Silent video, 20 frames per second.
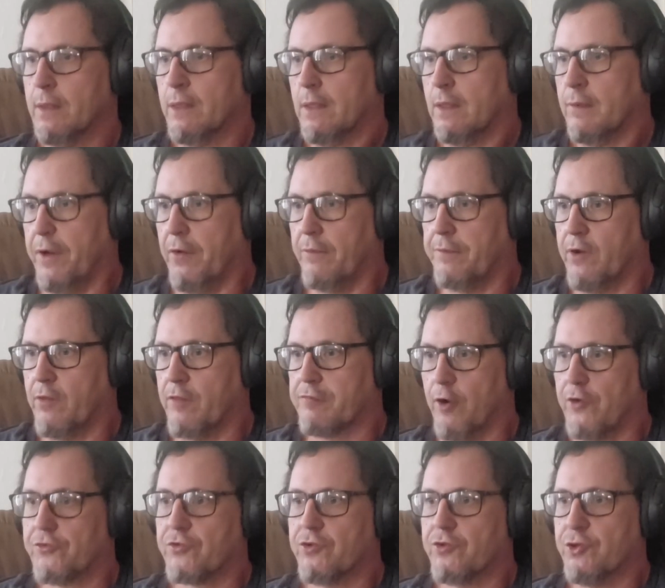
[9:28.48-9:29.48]
They're the
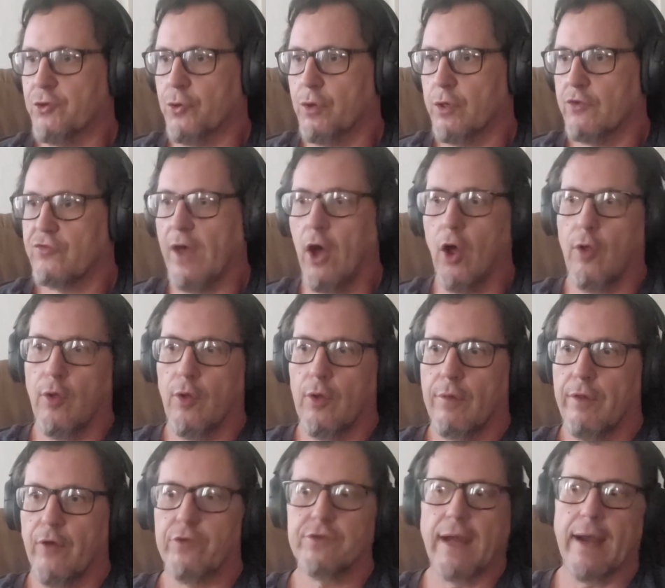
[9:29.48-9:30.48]
first to sell
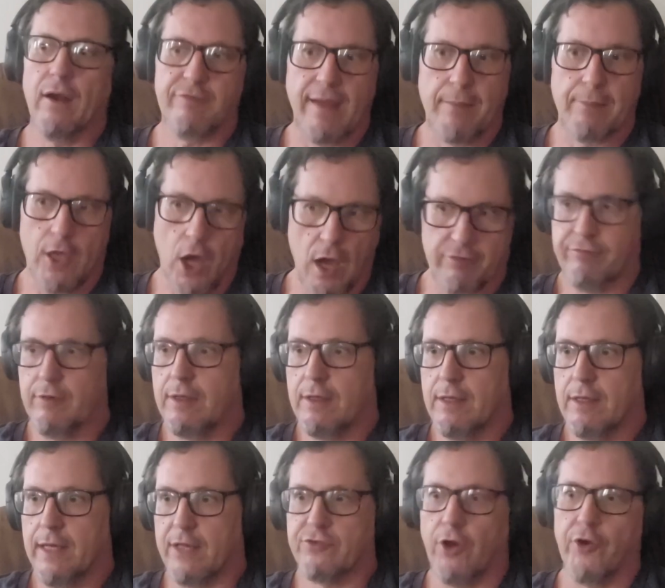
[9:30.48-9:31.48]
their entire family off
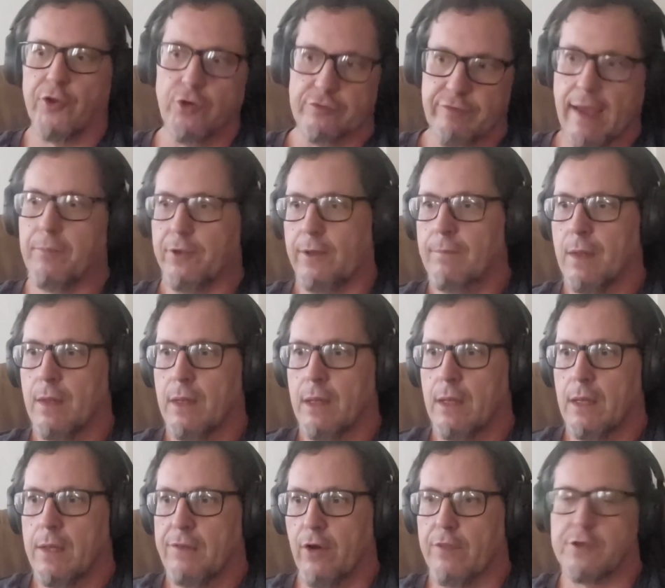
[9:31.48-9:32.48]
and start a new family.
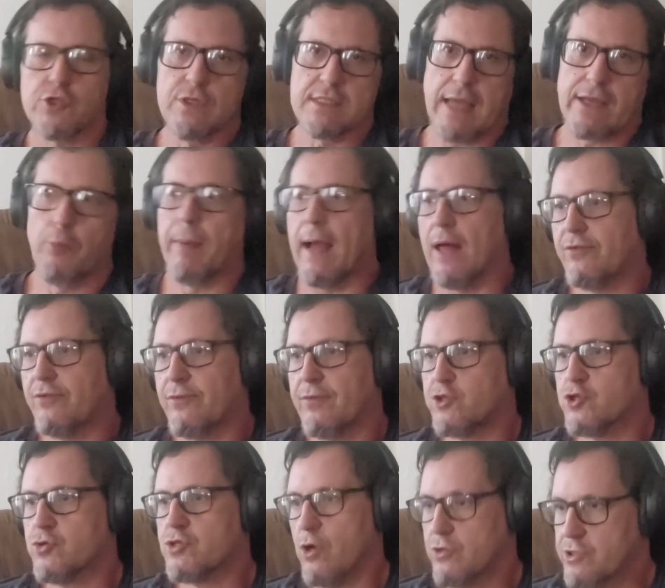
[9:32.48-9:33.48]
They're the true psychopaths, the
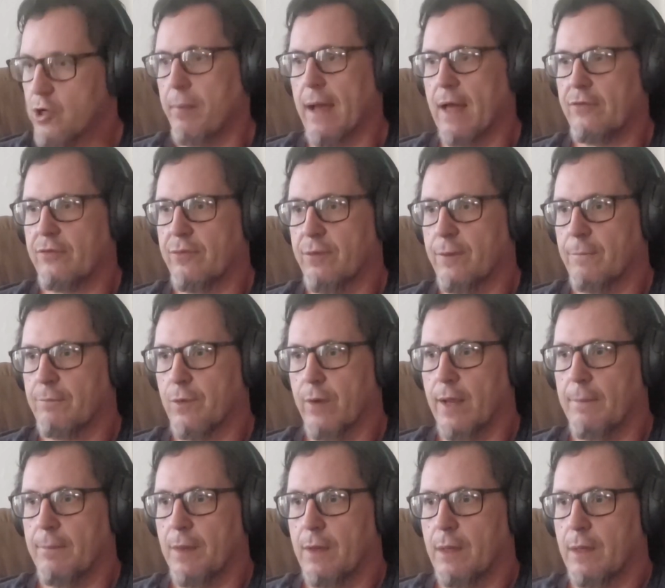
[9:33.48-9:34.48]
true sociopaths, right?
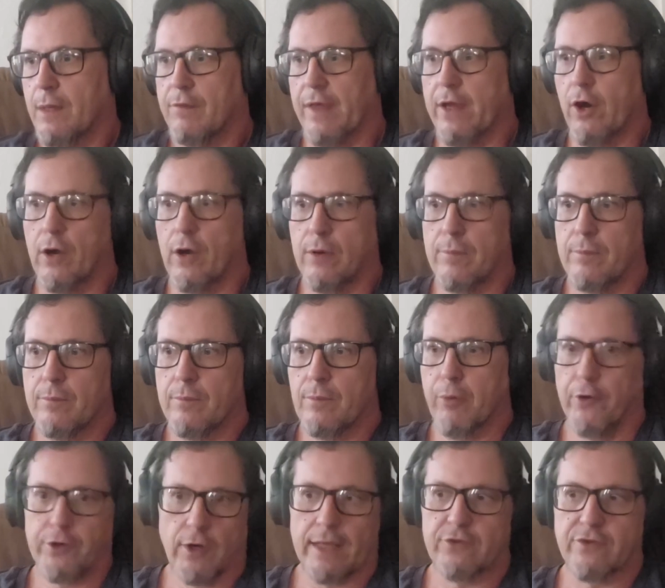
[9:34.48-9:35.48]
They are
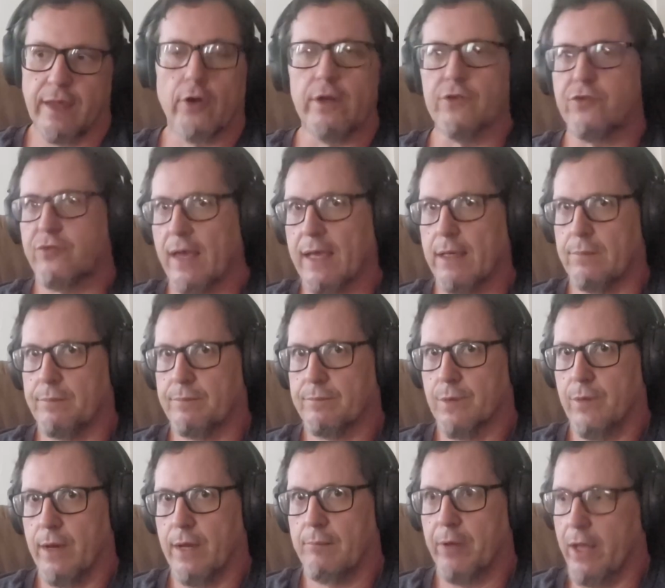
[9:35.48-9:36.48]
borderlines. They are insane,
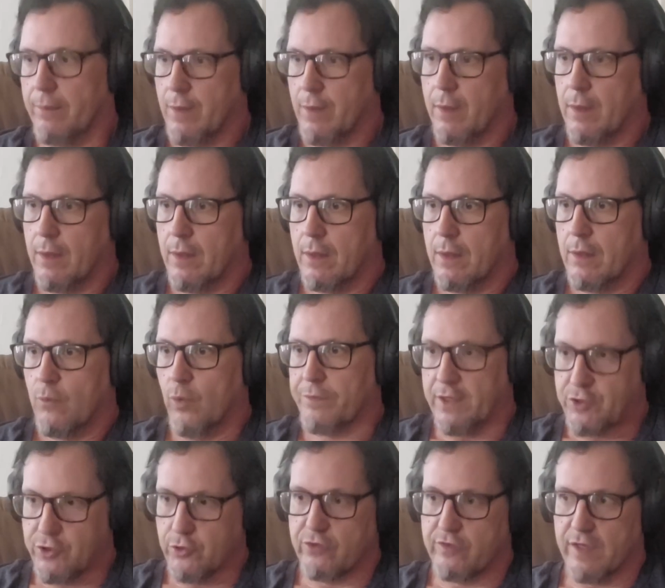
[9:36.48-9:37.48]
right? But what they
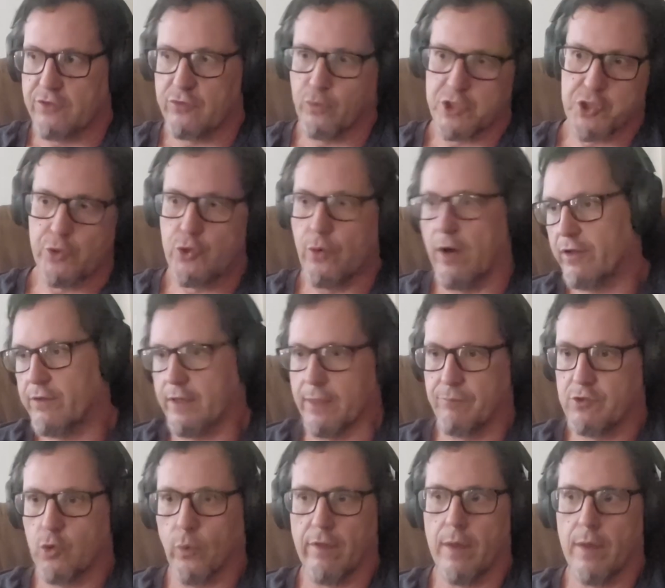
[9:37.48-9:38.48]
do is they switcheroo everything
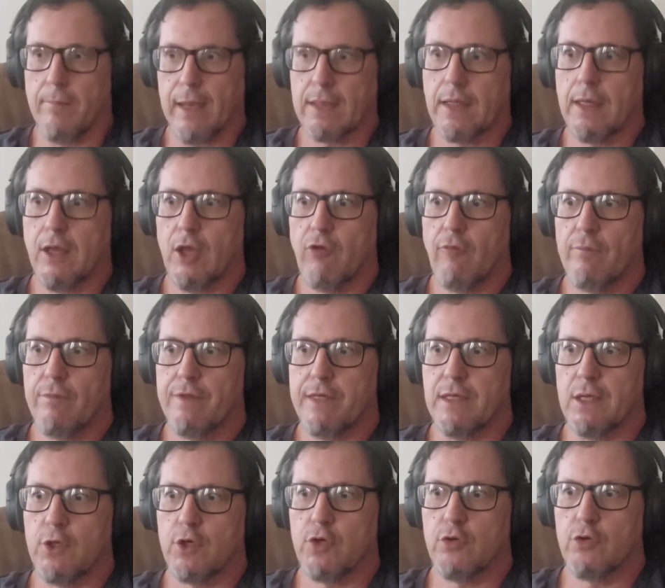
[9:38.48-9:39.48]
to where they make the
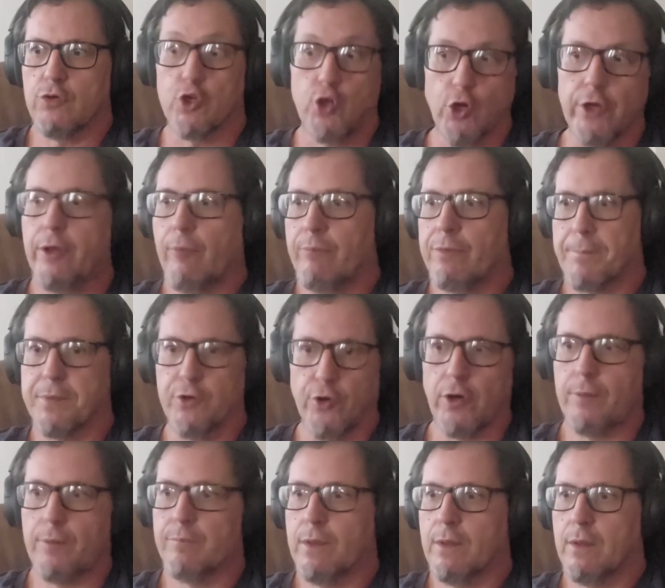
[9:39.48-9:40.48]
good, the
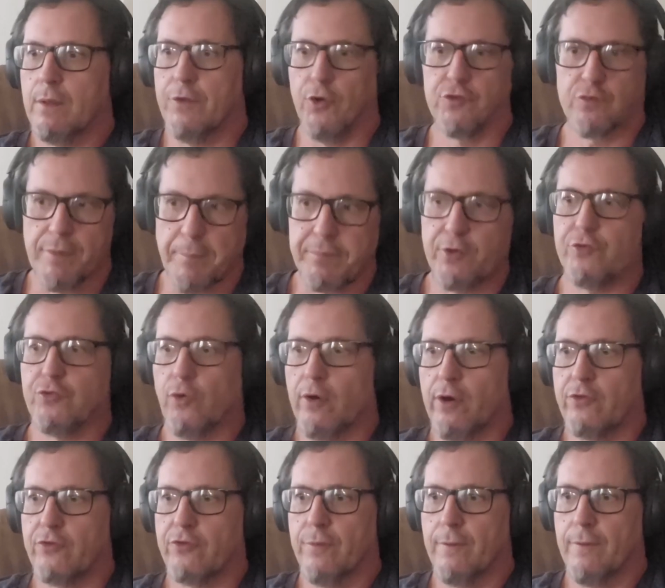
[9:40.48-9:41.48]
pure, those from the pure
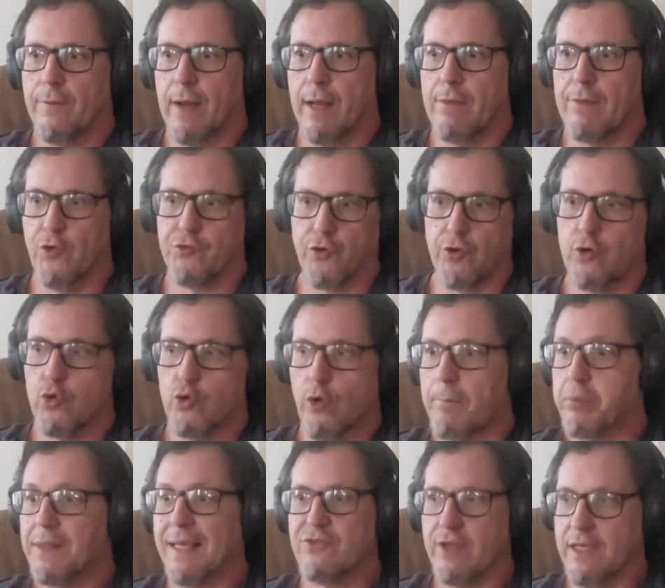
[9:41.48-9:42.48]
source, right? Those who are
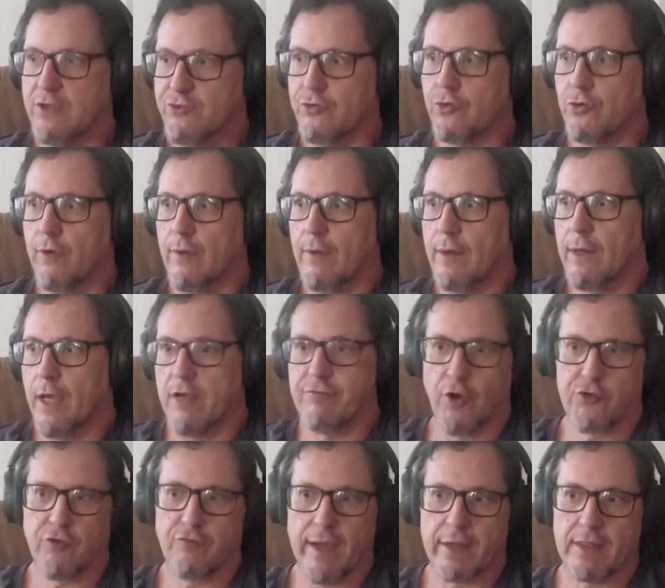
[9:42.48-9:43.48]
placed into a
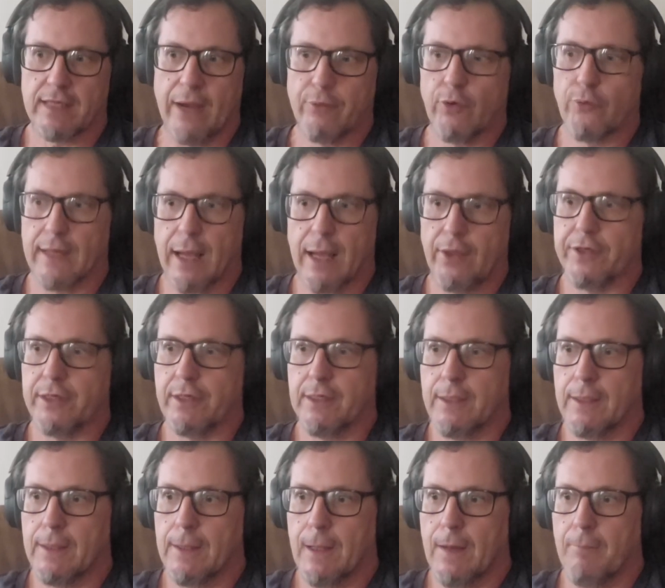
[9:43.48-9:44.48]
falsified chiral reality
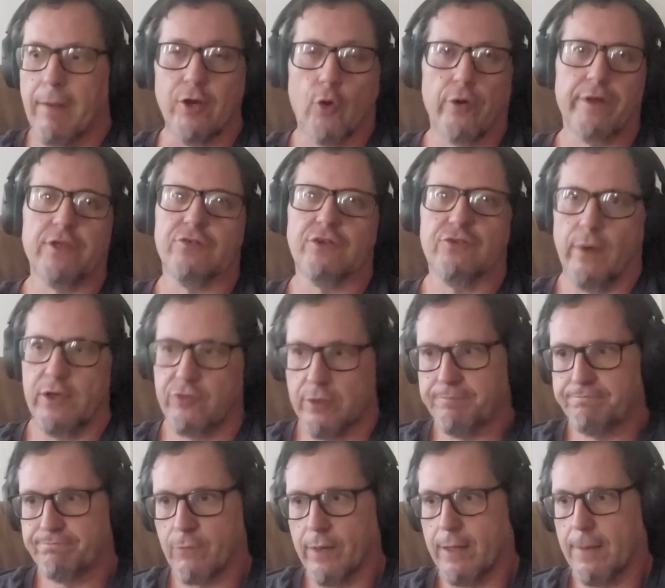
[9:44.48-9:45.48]
minority situation,
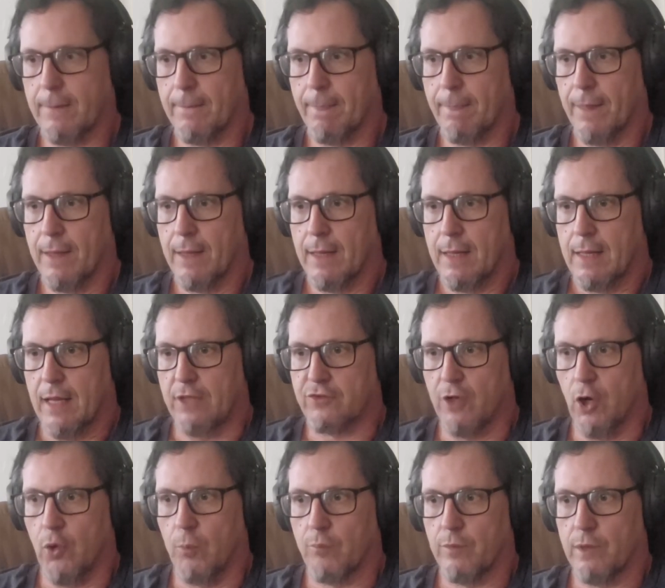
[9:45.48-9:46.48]
right? And
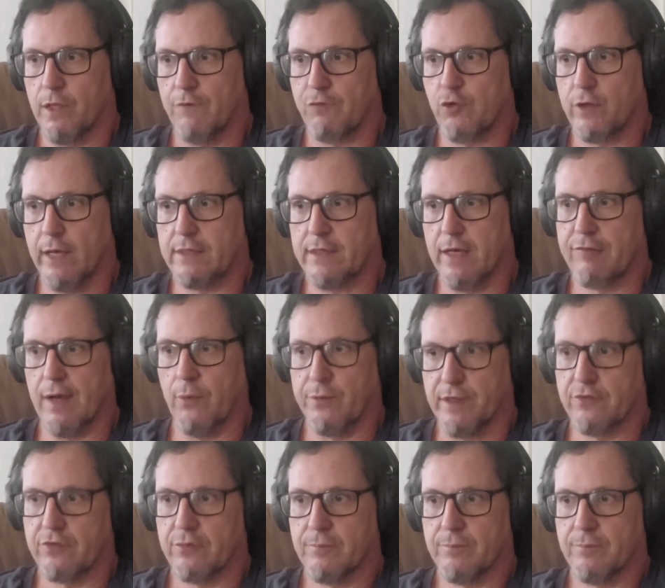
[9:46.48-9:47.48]
so if you can identify with
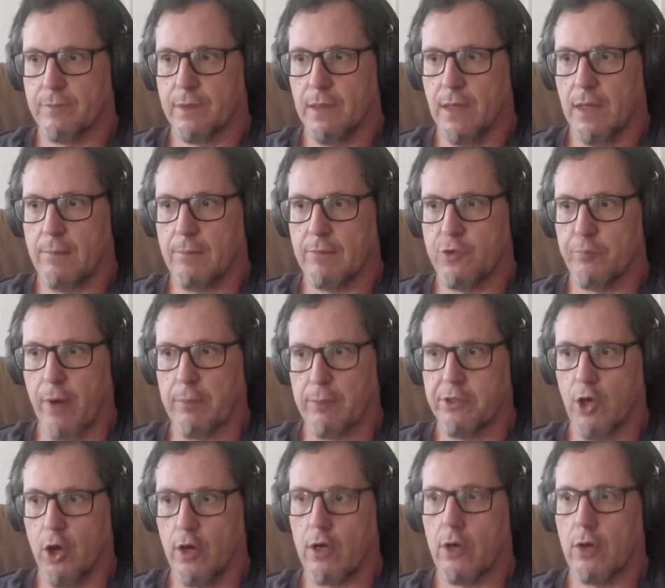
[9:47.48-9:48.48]
this, you probably
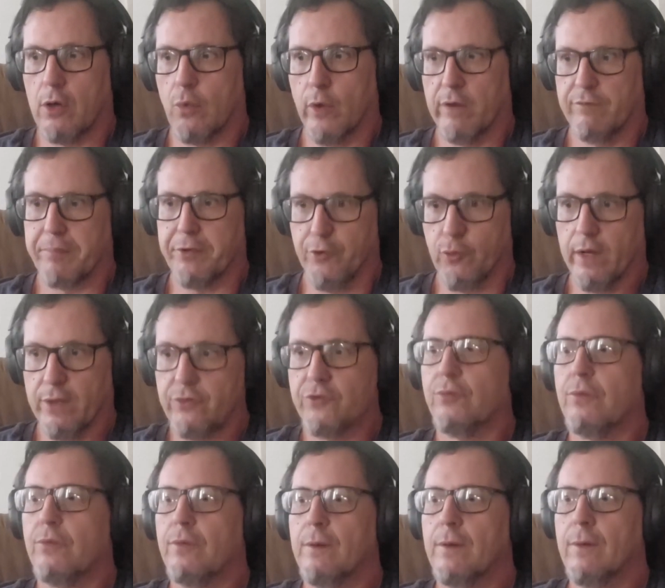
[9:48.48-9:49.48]
are one of the pure ones,
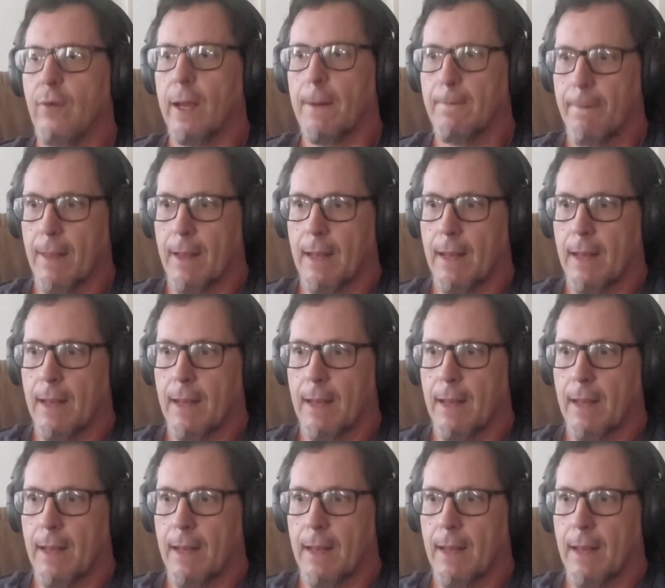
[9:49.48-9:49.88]
right?